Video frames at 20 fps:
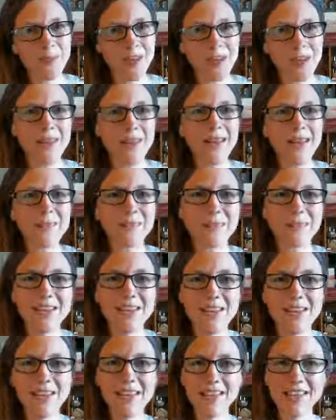All right. See
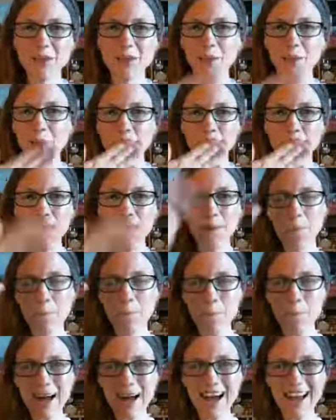you again soon.
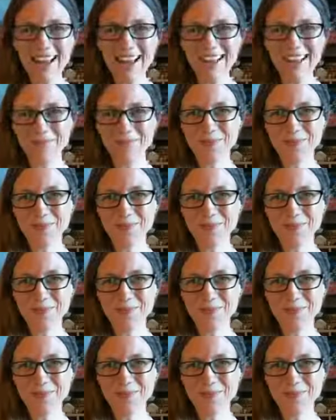Bye.